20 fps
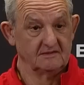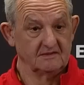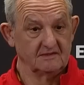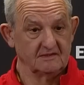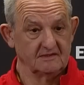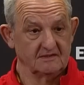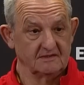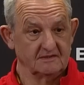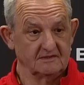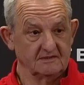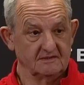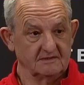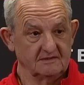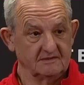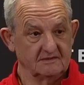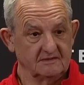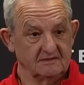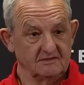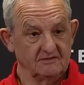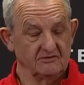
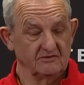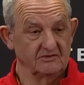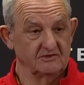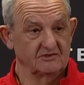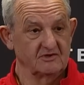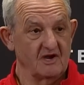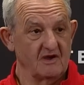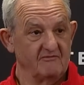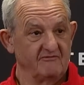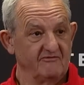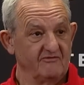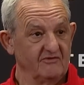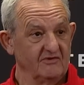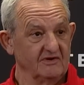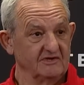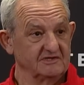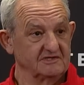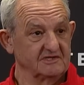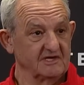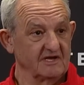you know, the top
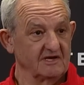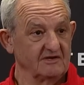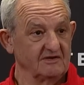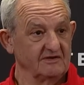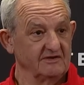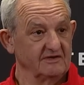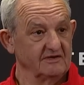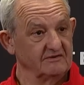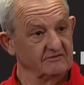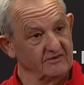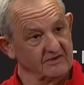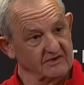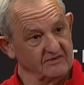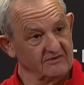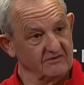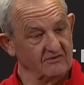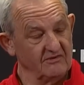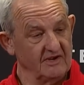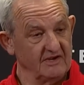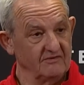four settled in
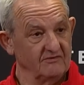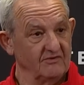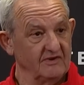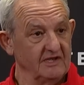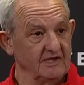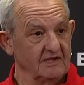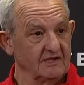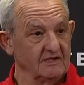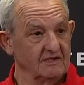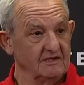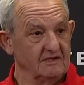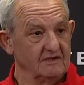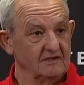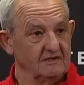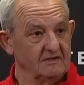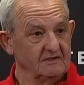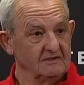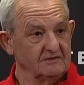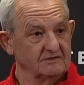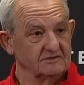the right way.
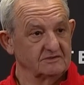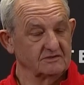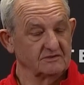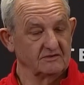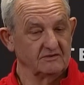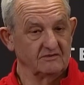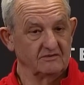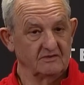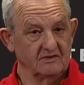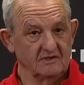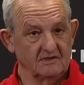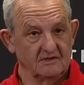So